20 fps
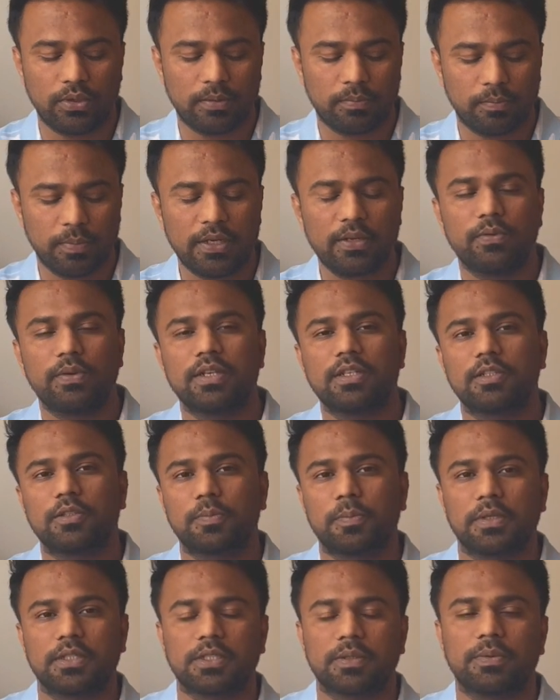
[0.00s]
be very
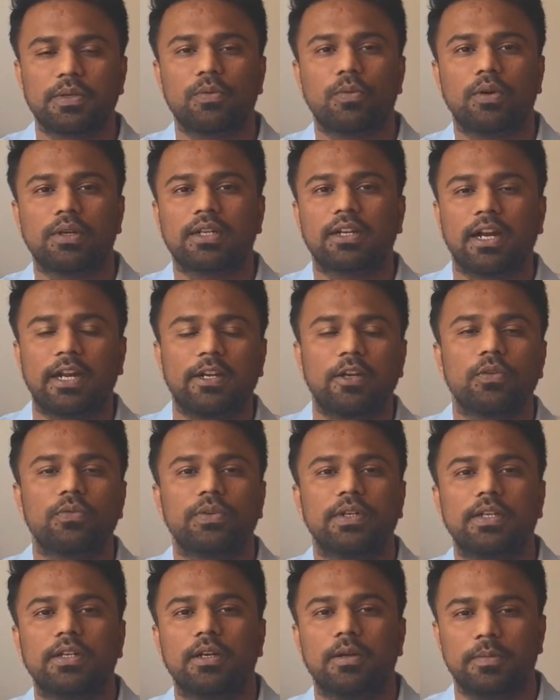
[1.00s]
specific what kind of
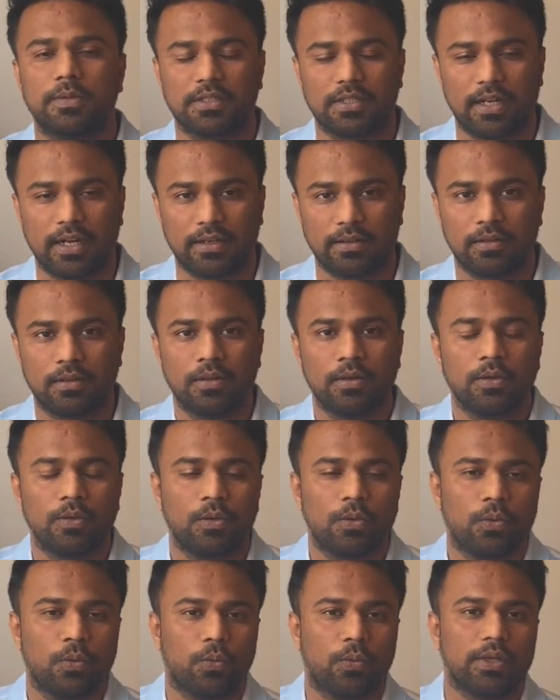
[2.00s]
income is that,
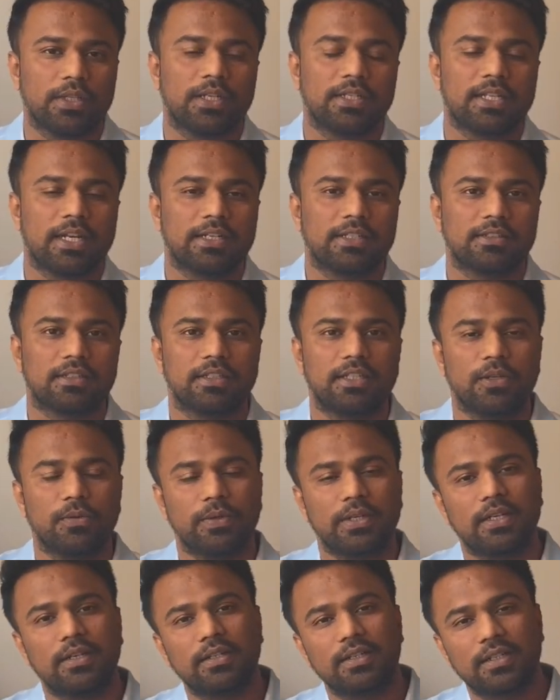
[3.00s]
whether that is a
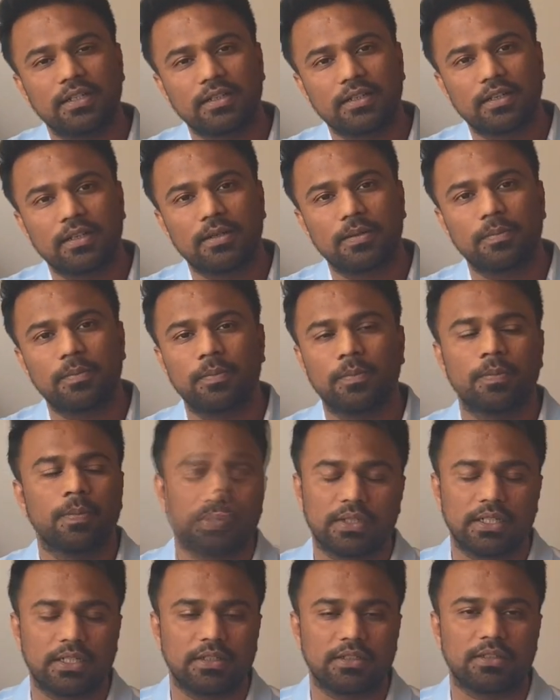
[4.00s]
dividend income,
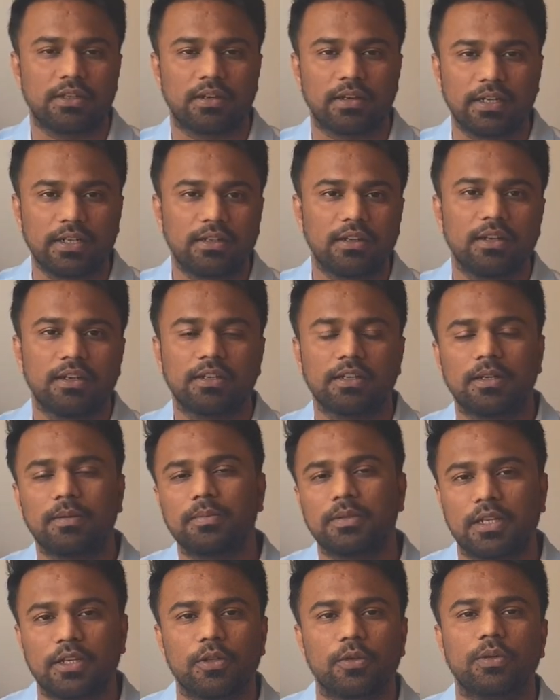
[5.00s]
it is a rental income,
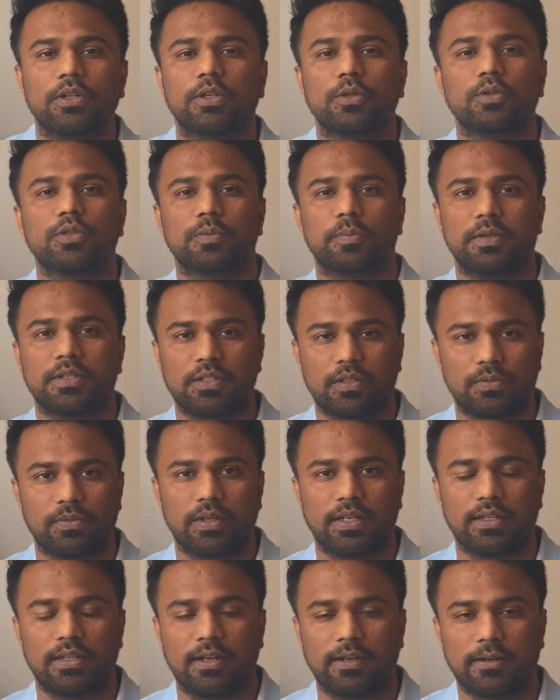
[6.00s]
then you need to
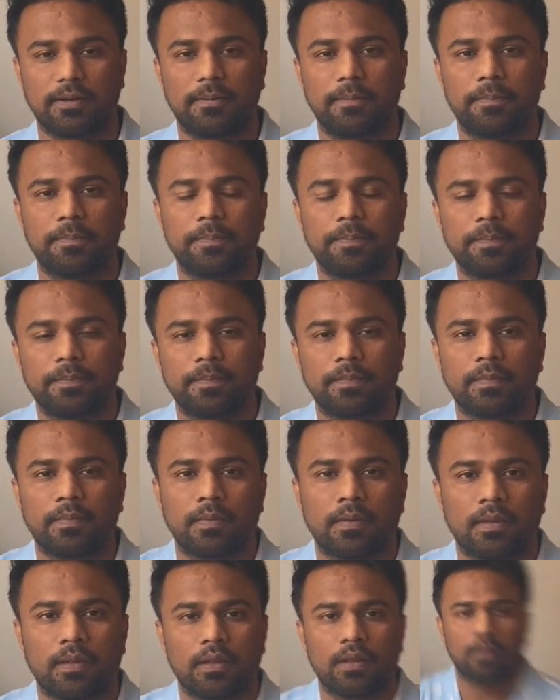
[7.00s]
specify that. It